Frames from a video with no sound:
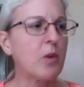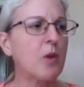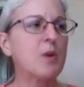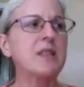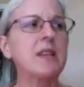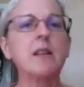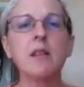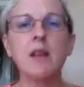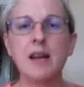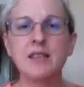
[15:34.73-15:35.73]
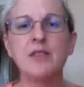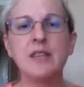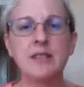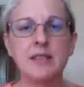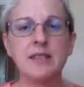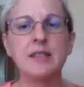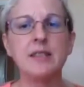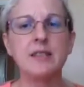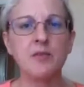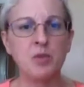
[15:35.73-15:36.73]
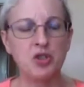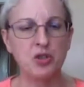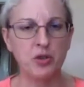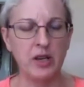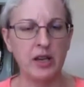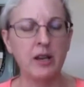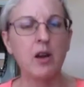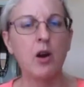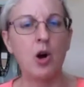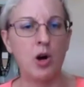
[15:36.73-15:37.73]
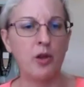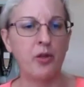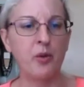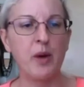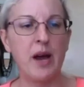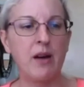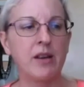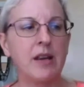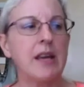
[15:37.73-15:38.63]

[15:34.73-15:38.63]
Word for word: We see lots of instances of maturing all throughout,